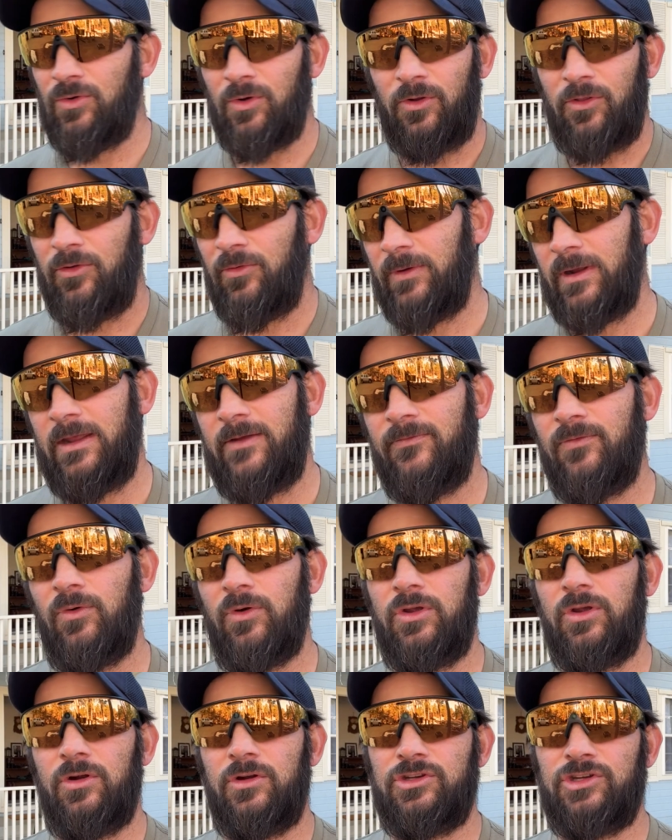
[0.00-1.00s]
or 3 for
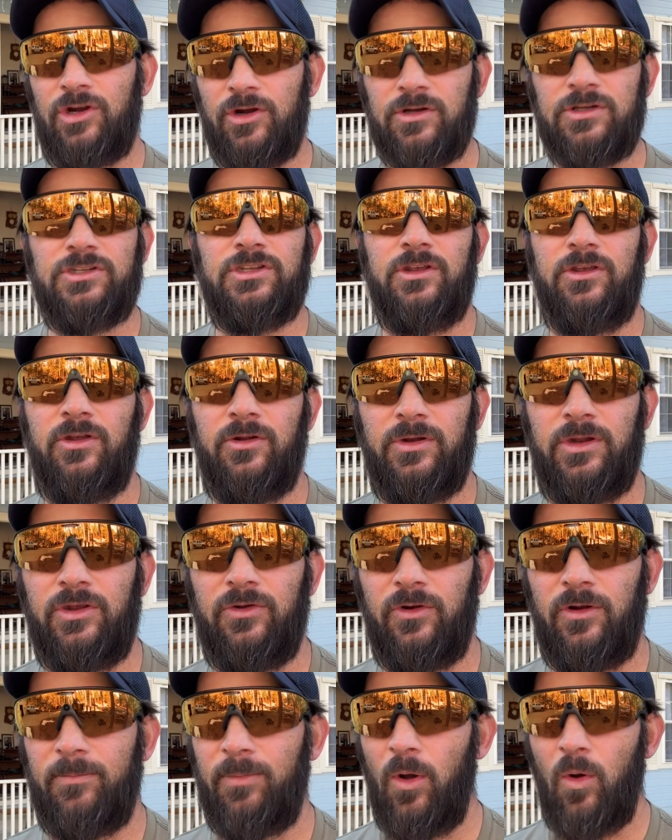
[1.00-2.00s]
your church security
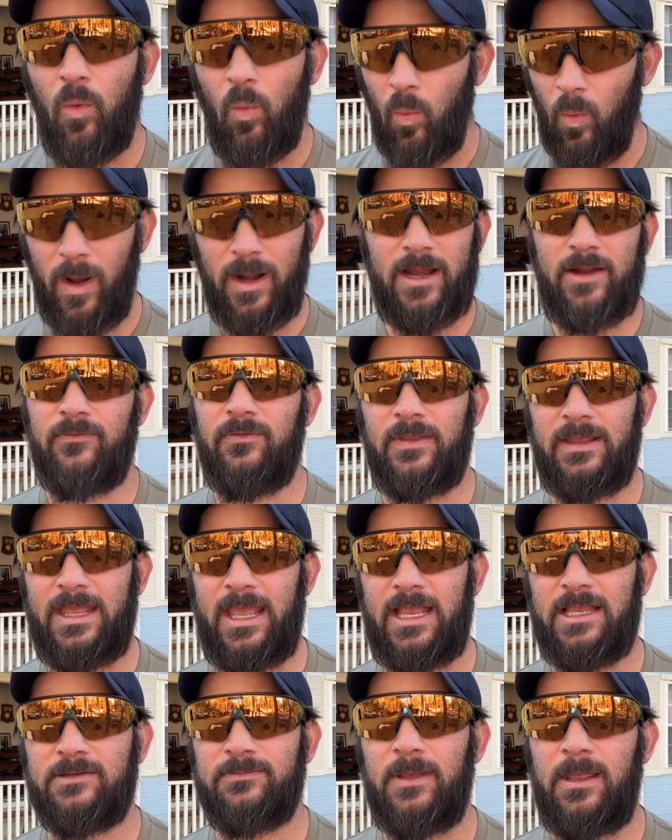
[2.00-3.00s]
group. Whatever the
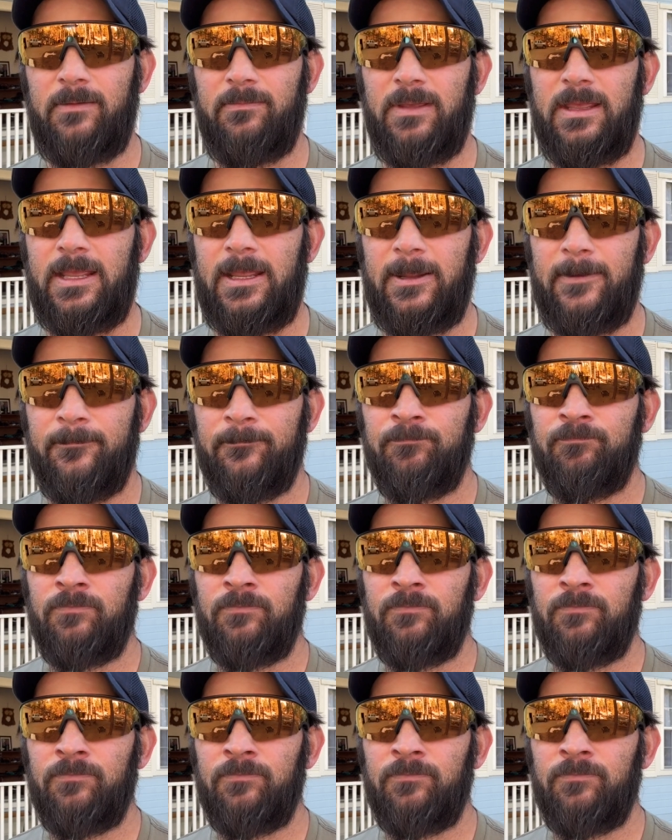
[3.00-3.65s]
case may be,